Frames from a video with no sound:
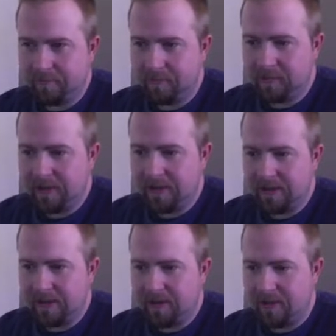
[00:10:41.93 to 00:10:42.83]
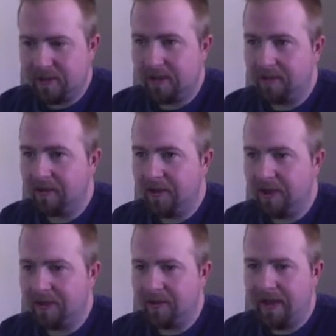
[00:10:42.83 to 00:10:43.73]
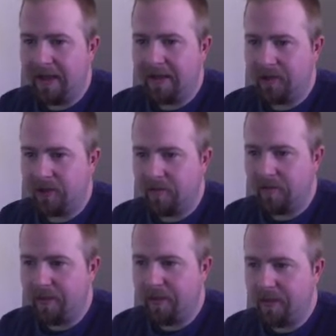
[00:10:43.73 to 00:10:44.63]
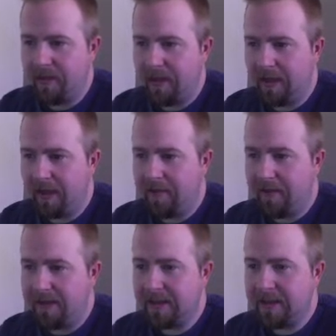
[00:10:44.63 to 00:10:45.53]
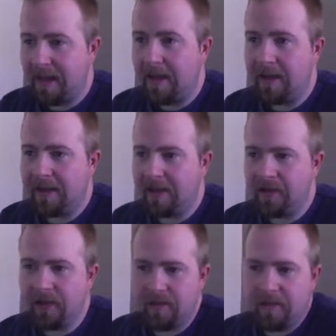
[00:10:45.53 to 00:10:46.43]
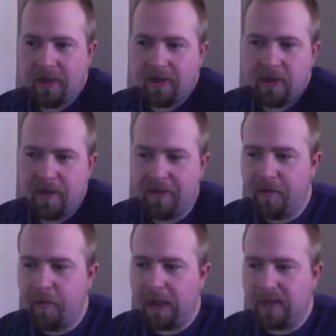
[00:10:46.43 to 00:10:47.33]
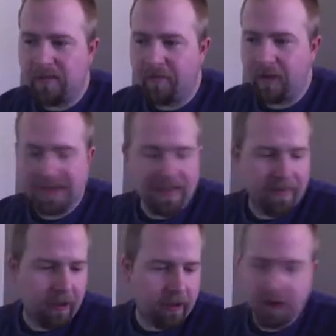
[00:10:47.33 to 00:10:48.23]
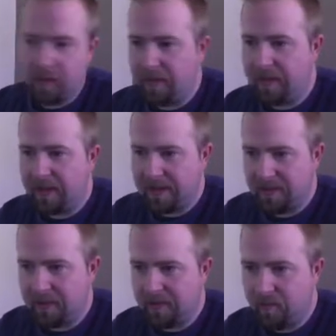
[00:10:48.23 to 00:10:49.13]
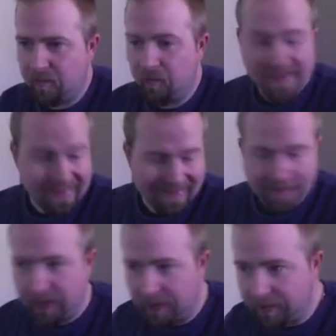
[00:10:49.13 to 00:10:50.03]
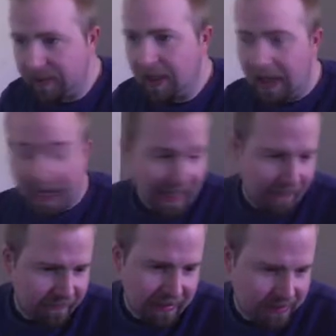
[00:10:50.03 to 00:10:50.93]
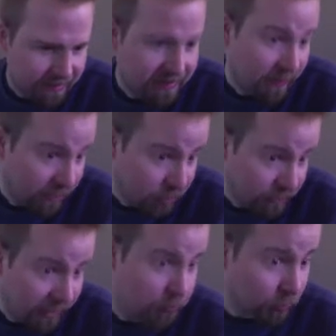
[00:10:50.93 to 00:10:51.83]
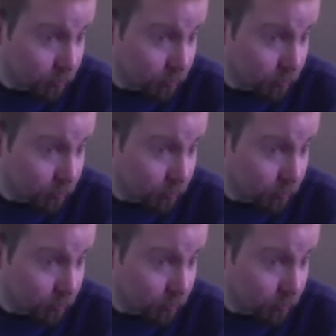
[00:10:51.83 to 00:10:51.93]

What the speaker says: let's just take a look here at the managed server part. This is, and it could just be a few minutes before it's up now. It could just be because it was recently built. I have tested this a bunch of times, so I do